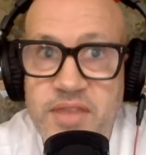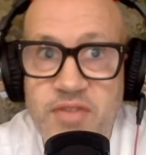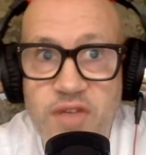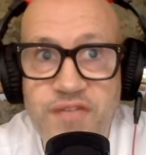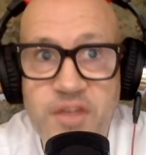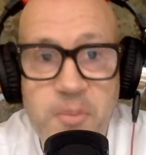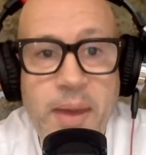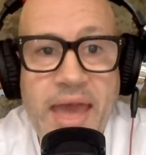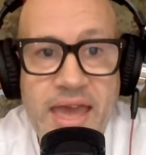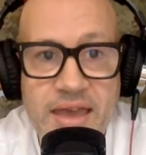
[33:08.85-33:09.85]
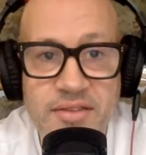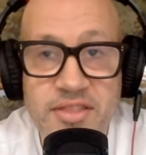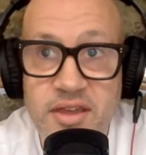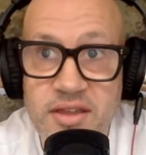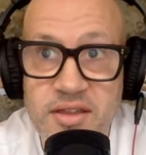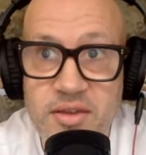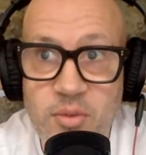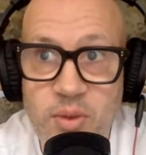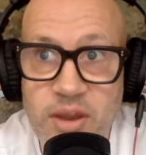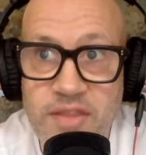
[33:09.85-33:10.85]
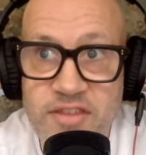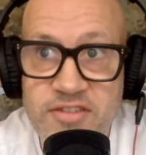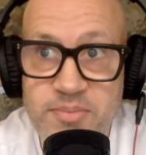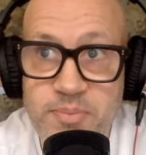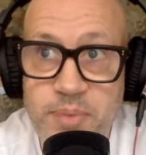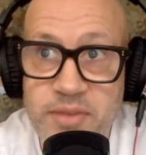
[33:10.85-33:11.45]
you've got to feel better that we're in this